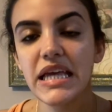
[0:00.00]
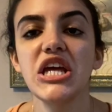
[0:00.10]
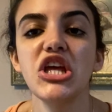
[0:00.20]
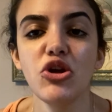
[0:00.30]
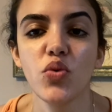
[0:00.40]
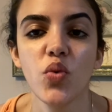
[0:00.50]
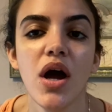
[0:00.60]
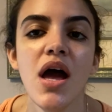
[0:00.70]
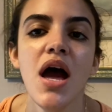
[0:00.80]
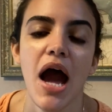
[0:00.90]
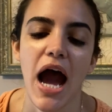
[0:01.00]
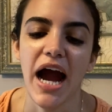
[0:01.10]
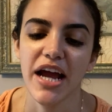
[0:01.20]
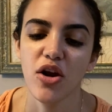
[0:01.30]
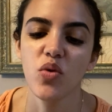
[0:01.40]
Ew.
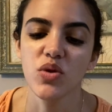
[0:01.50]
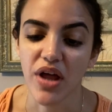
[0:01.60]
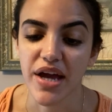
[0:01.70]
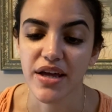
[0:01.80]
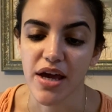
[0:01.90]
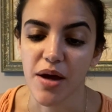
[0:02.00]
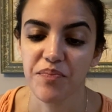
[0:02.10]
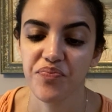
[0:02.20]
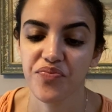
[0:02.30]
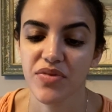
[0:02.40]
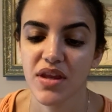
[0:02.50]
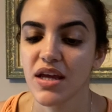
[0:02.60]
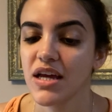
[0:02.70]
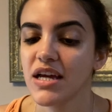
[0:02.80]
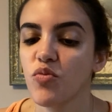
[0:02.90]
I don't like him.
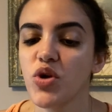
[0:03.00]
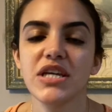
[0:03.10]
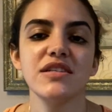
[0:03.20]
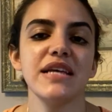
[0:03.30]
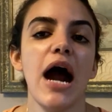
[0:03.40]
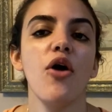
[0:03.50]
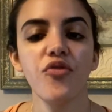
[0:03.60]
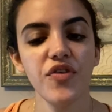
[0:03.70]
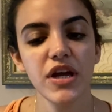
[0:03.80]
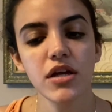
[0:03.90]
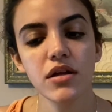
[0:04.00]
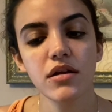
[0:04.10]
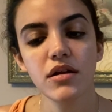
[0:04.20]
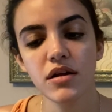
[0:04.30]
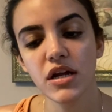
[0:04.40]
With his outfit,
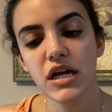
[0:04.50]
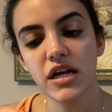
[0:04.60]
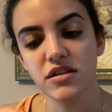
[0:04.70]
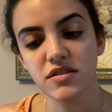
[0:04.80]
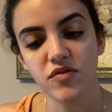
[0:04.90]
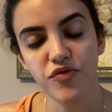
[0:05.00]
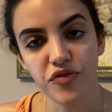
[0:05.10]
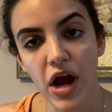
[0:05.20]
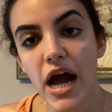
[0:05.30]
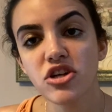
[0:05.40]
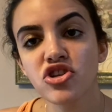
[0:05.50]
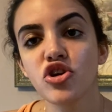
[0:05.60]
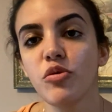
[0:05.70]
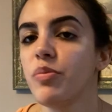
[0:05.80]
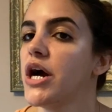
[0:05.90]
it's fresh,
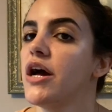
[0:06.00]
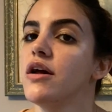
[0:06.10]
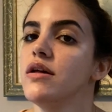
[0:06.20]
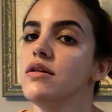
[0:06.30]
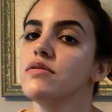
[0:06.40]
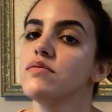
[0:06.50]
but...